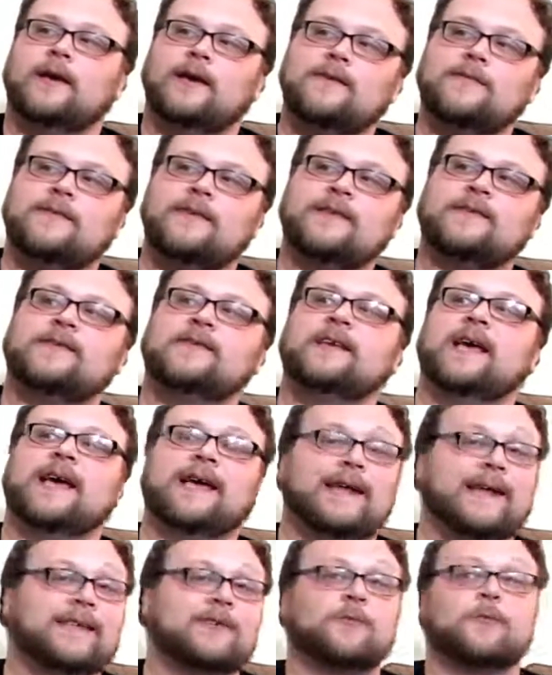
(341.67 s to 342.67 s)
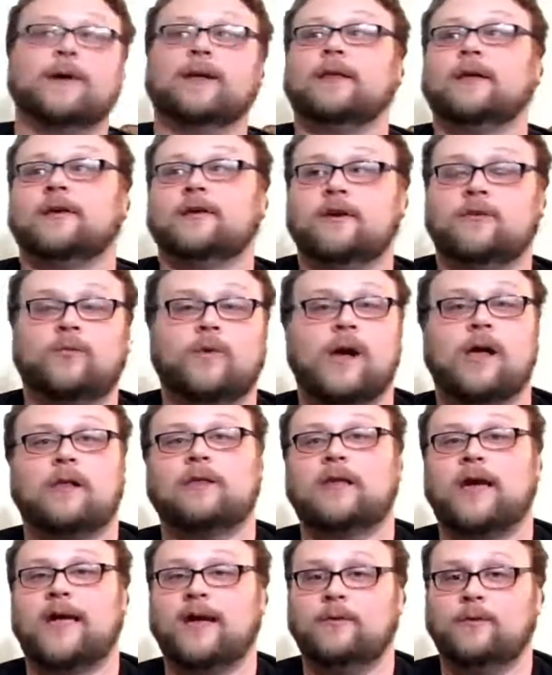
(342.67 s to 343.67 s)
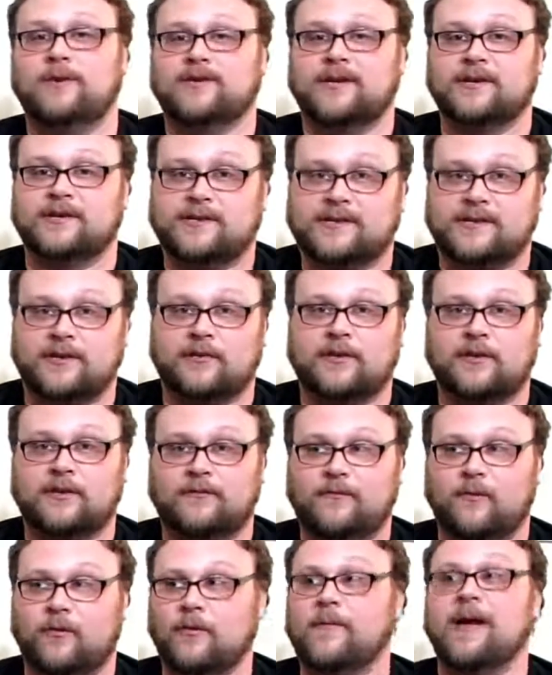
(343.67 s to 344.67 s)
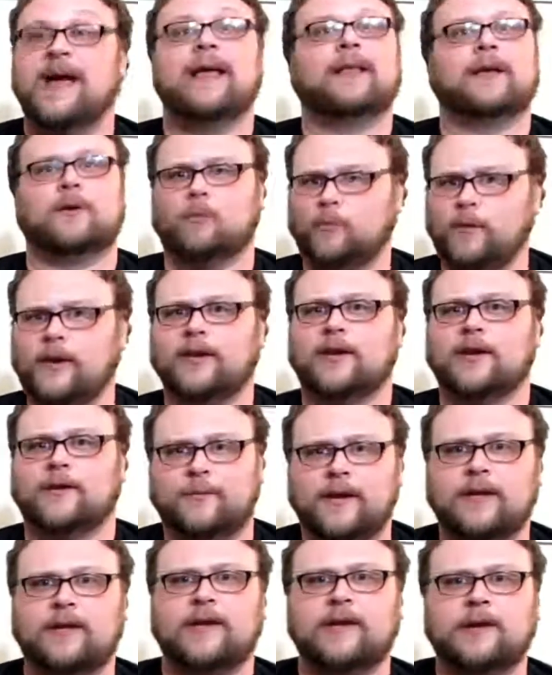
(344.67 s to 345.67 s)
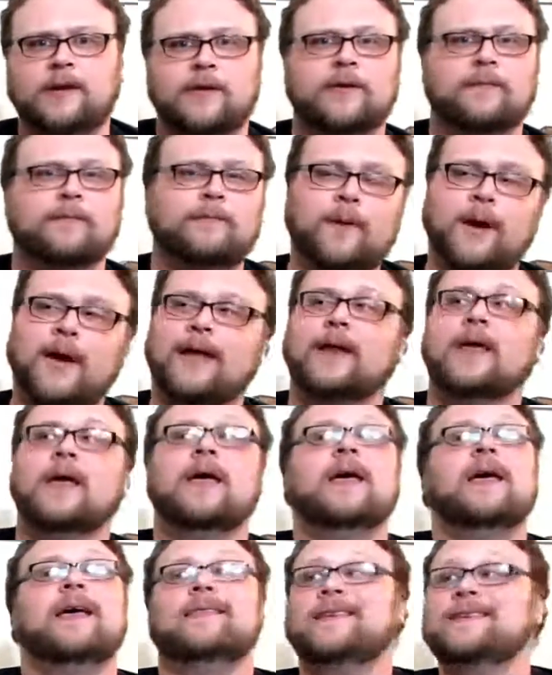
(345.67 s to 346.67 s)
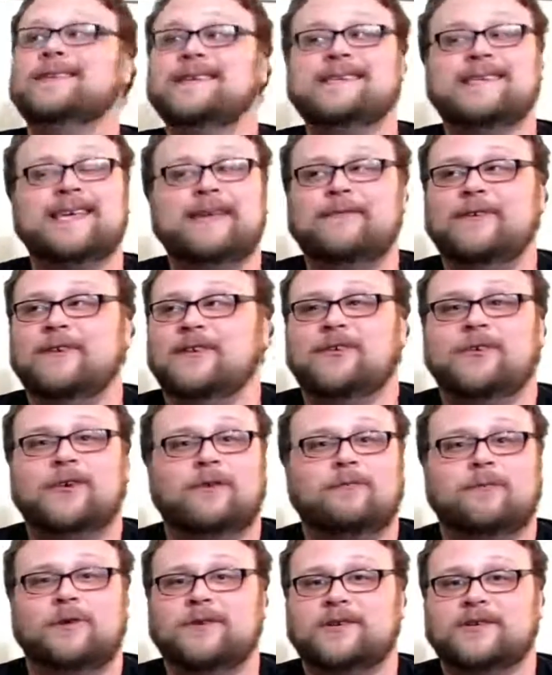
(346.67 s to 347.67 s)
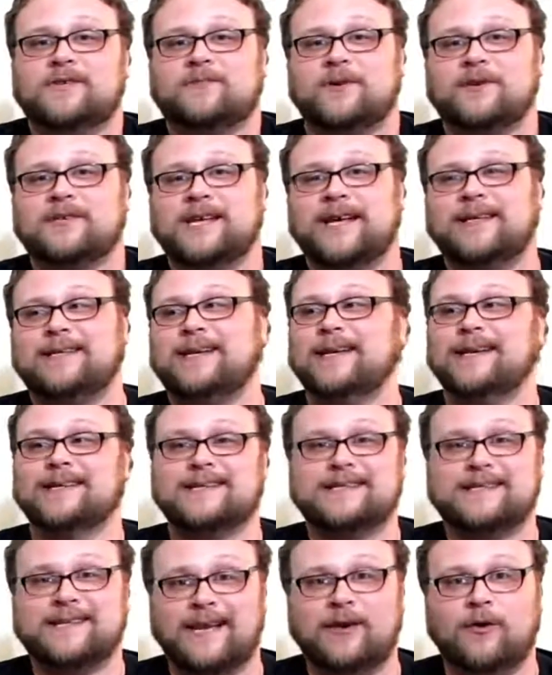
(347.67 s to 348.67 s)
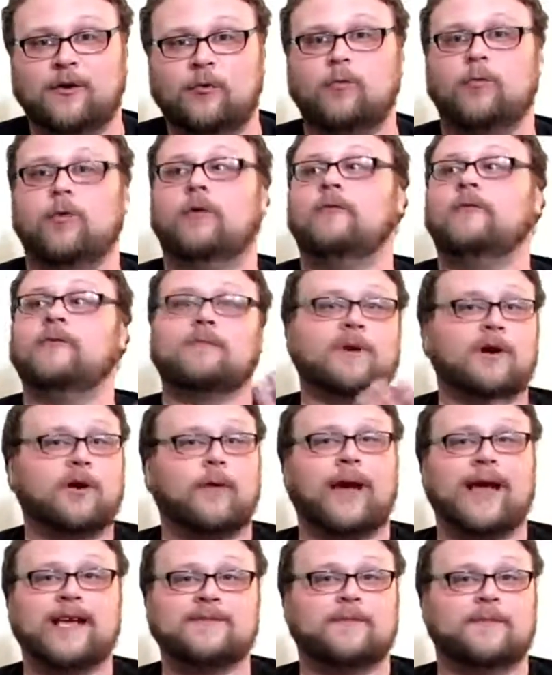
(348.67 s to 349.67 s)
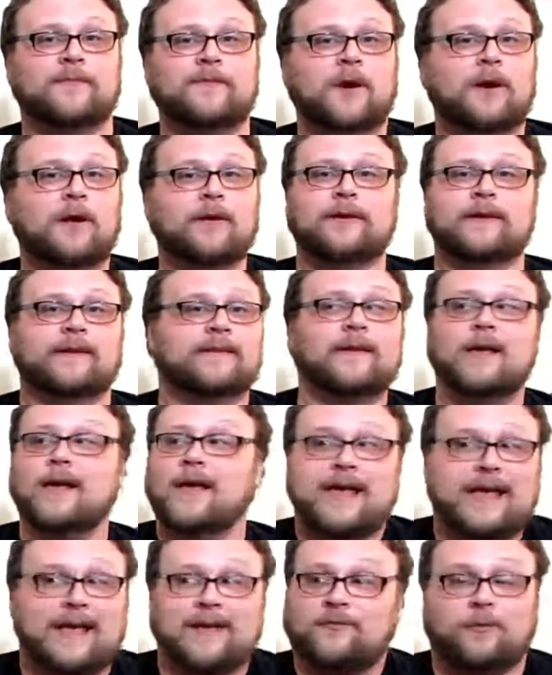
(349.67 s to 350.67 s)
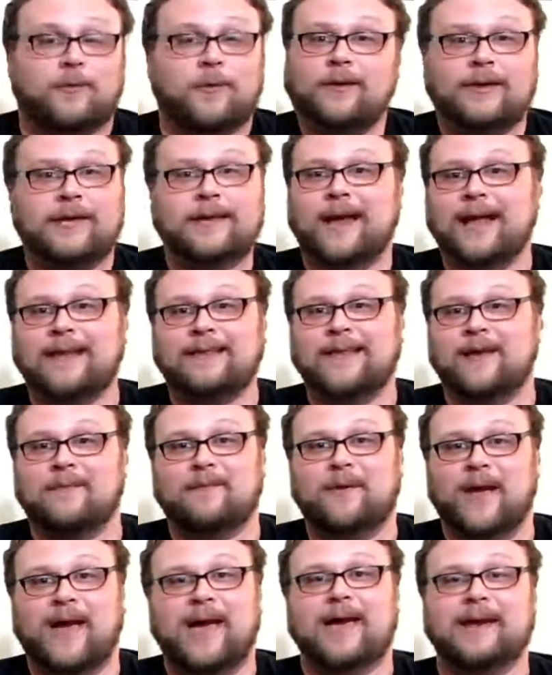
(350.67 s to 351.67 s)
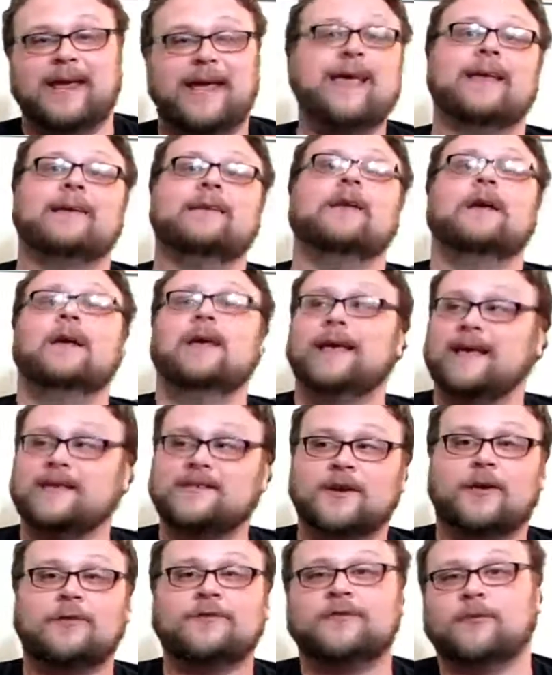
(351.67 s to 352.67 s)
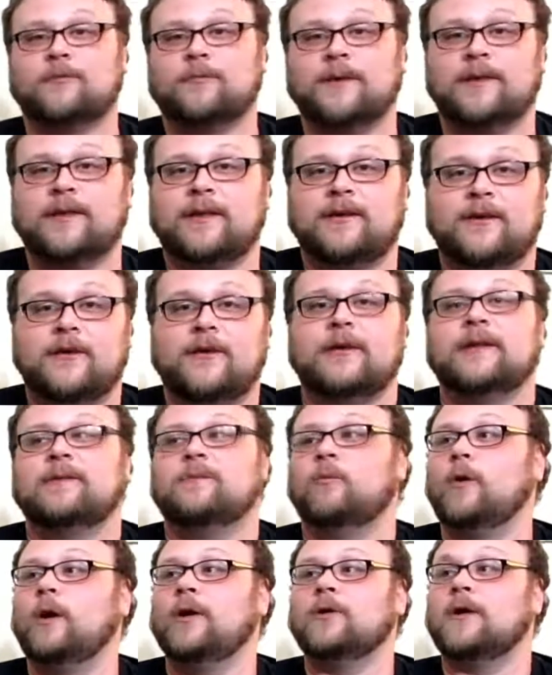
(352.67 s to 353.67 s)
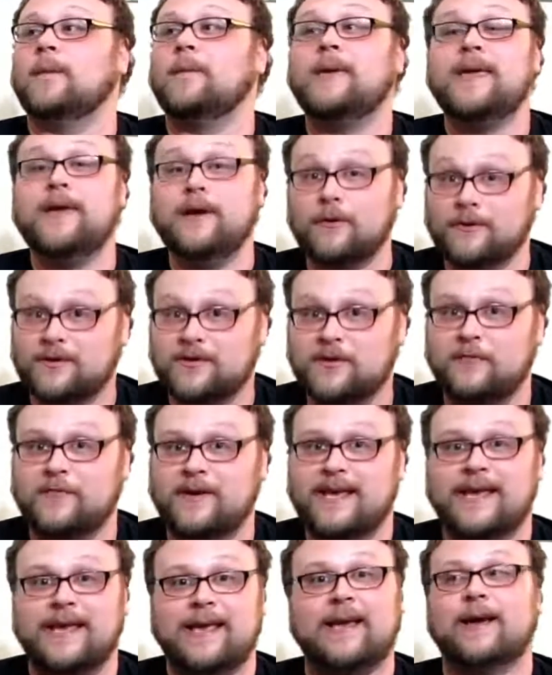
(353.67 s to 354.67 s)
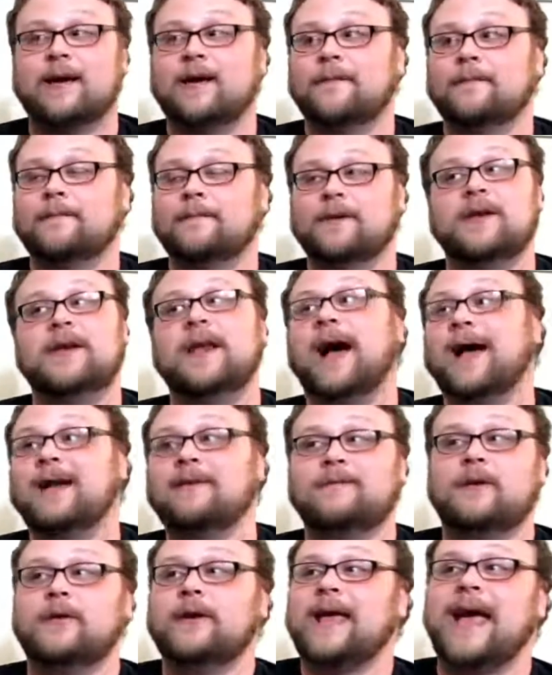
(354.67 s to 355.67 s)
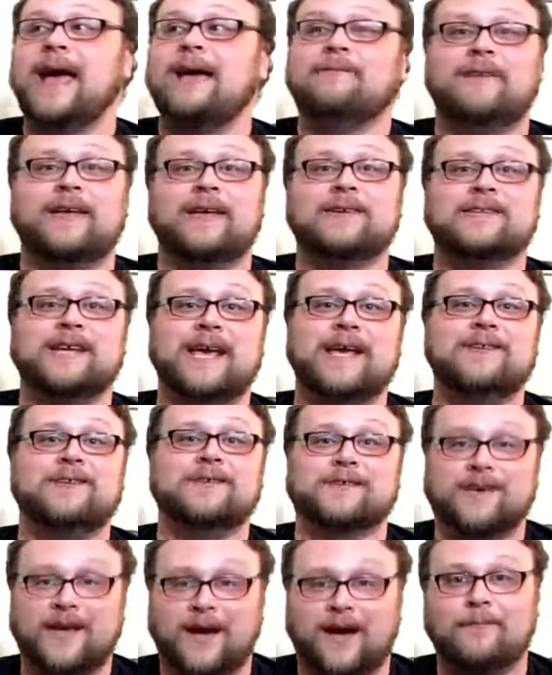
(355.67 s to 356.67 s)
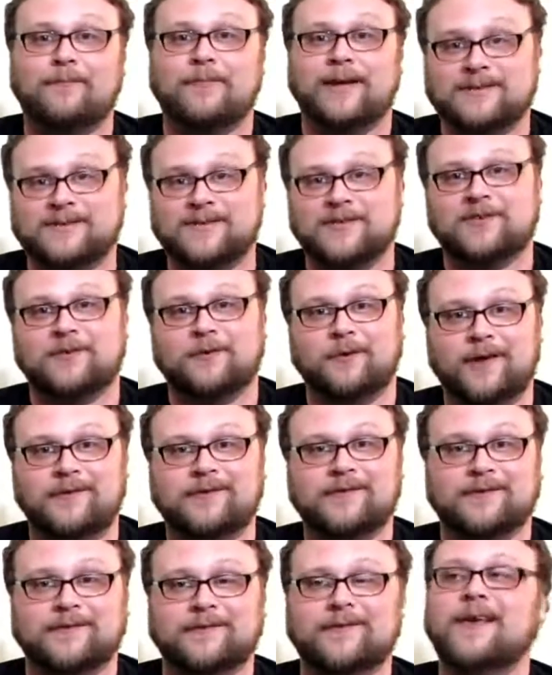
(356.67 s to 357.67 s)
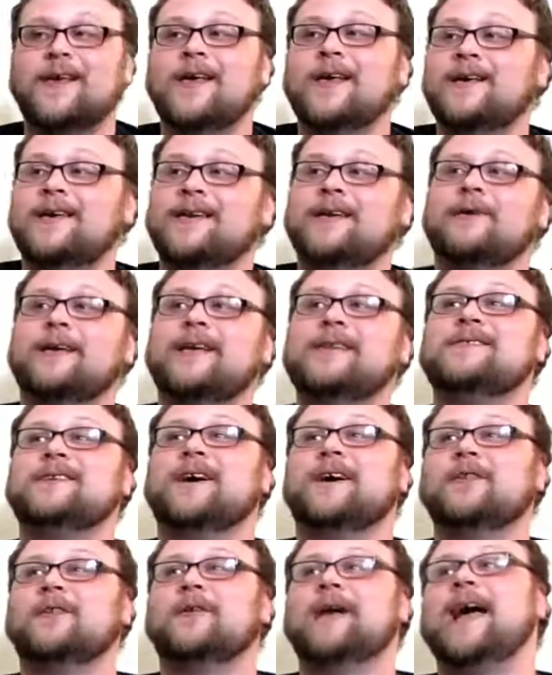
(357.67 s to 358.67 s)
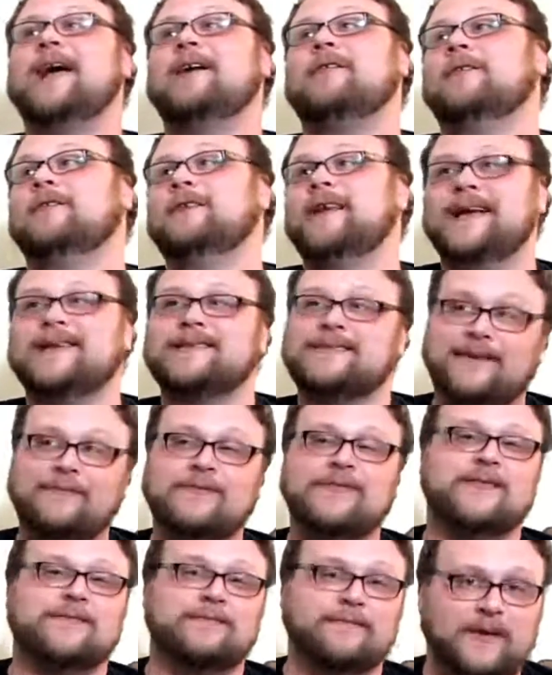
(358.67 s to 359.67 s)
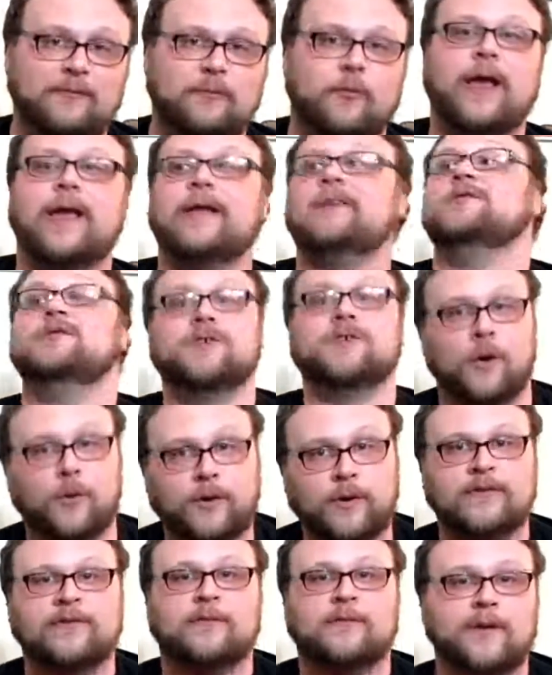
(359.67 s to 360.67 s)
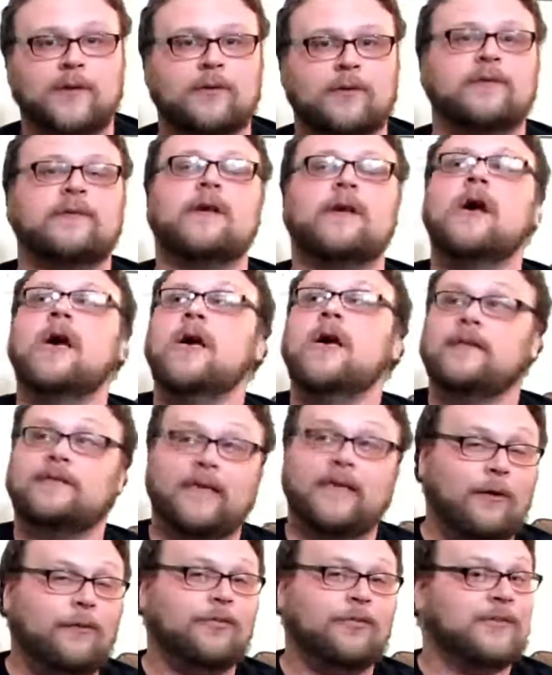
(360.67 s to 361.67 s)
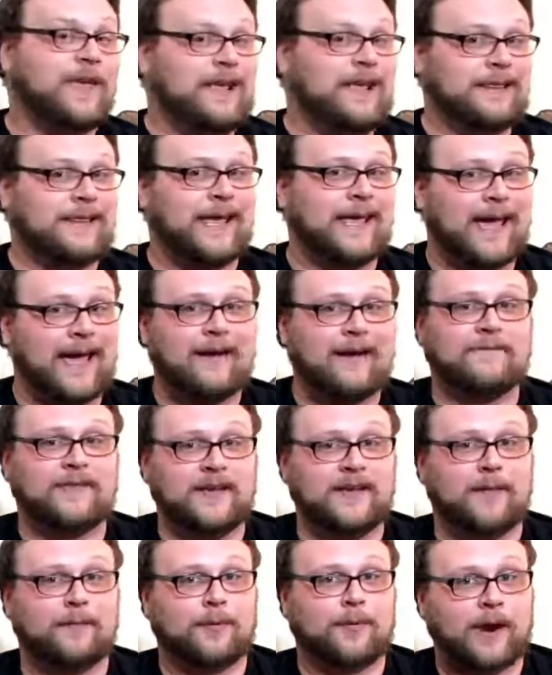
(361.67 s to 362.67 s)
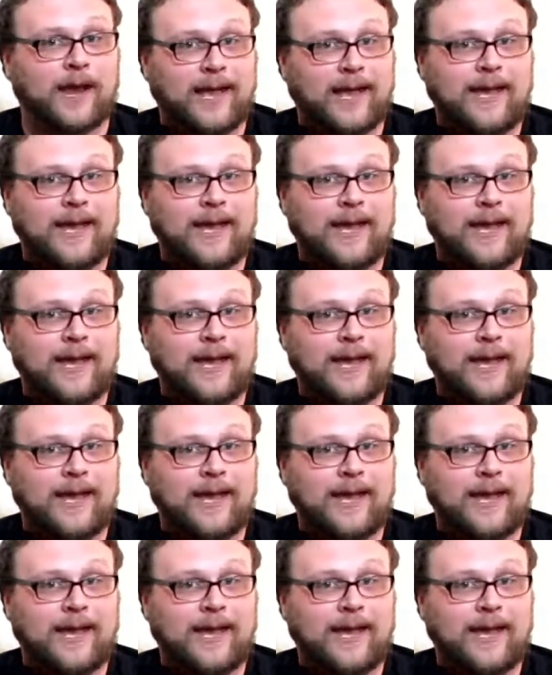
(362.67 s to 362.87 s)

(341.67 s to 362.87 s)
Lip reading: in this deck, and it's really good while Languish is still in the format. Like, really, really good. But this is even good when just protecting a single wolf from a Grasp of Darkness. It's really not that bad, and it's also really good in what appear to be not very advantageous combat situations. You know, against other aggro decks and even some mid-range and tokens builds, they'll think they have the upper